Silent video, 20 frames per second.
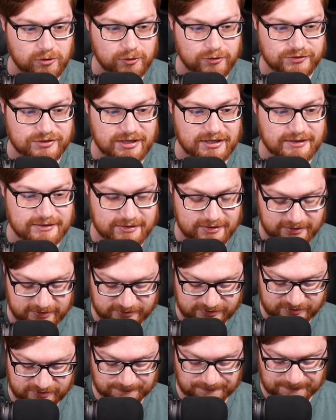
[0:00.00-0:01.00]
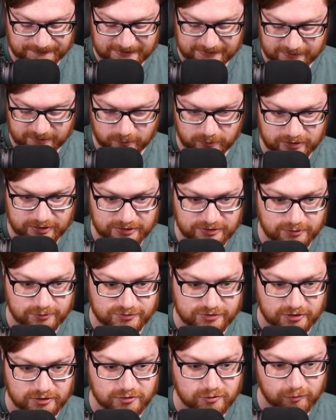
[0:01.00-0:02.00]
tack x and then we're going to use
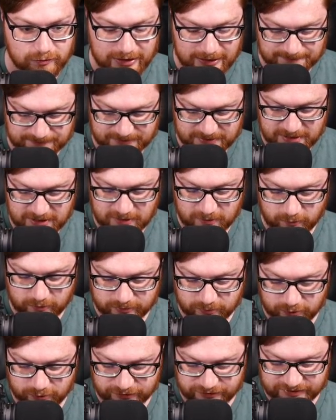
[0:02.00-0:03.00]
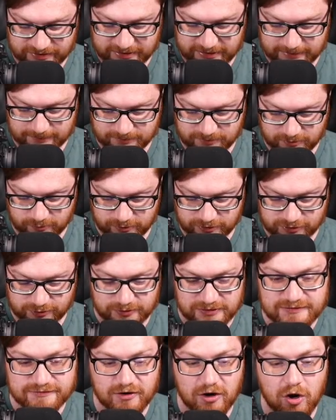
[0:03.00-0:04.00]
our grep one more time to
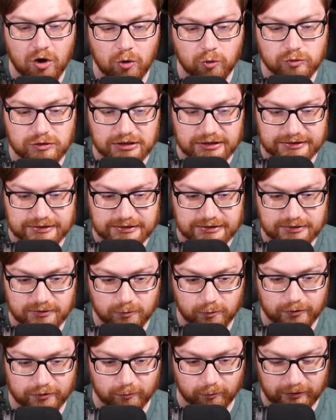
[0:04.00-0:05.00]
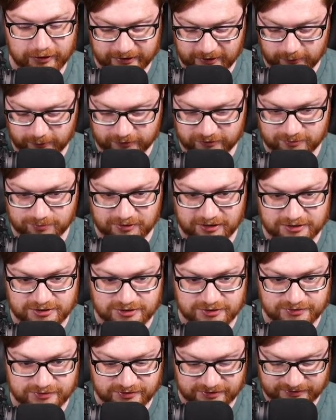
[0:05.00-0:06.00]
retrieve only with regular
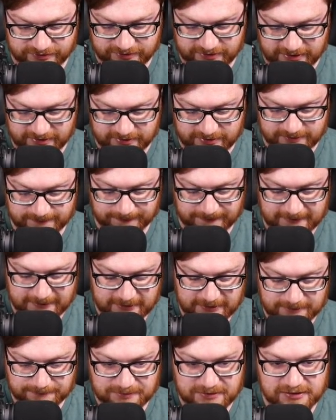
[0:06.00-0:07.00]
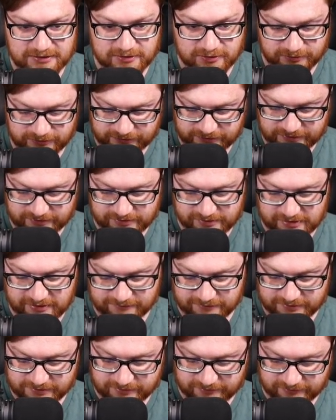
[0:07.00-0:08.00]
expressions extended, Pico CTF
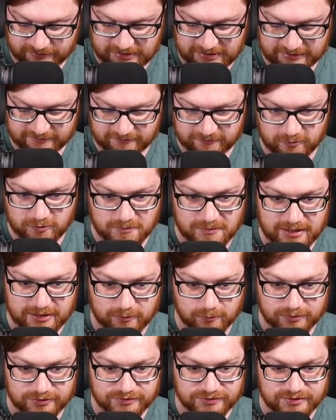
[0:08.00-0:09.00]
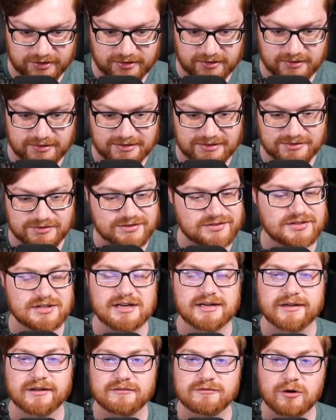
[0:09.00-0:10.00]
as the flag format with data
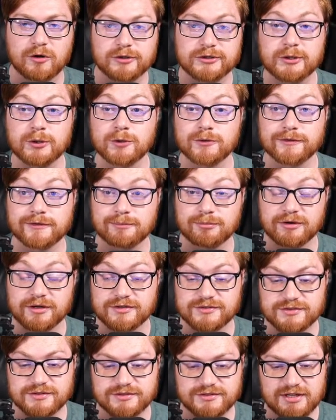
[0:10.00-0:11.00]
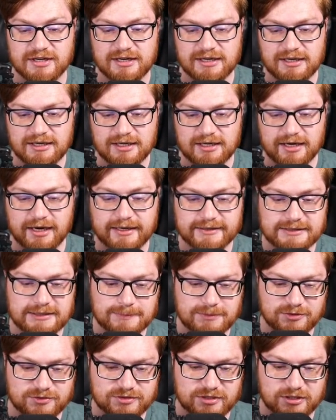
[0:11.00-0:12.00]
inside of our curly braces. Uh, I keep
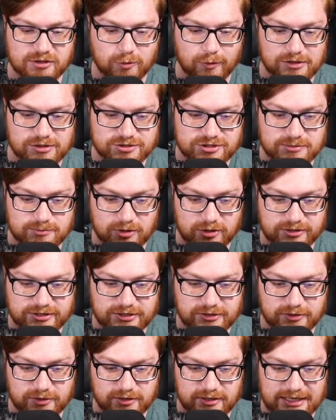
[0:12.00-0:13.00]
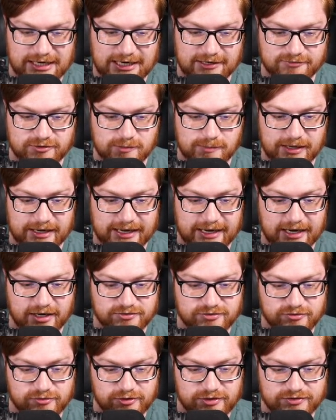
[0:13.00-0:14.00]
using a question mark here after my
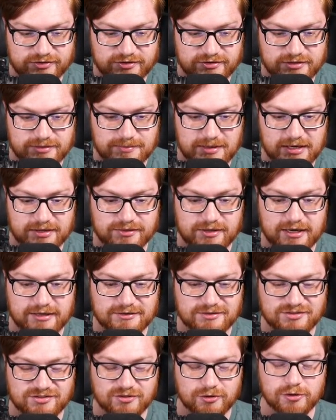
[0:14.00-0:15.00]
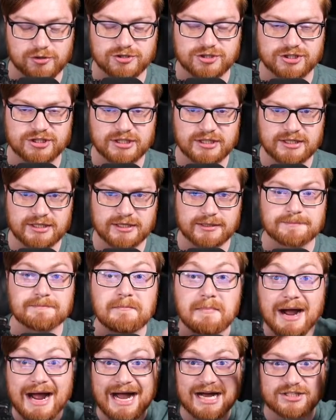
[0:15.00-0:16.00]
asterisk to make that search and
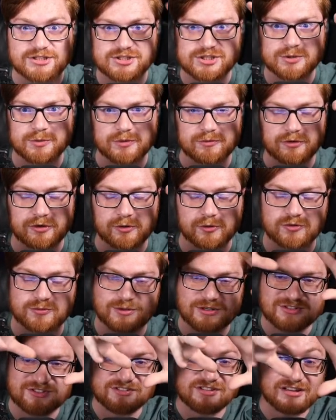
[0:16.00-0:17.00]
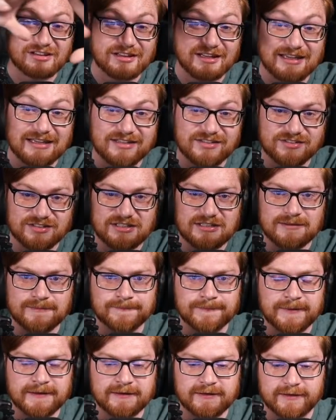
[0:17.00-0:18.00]
match with regular expressions lazy.
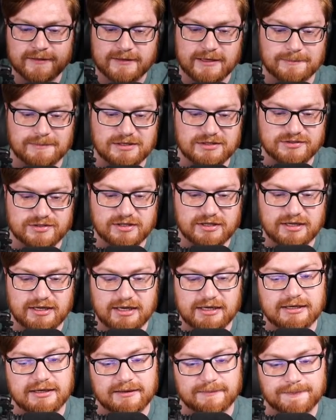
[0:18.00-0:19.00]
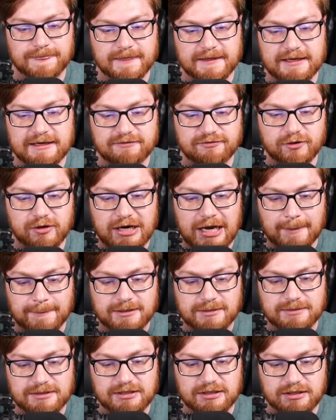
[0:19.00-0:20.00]
That means, hey, if there happened
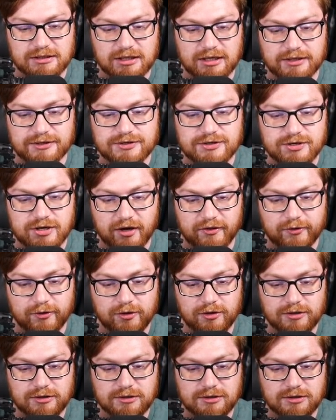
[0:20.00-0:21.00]
to be a, another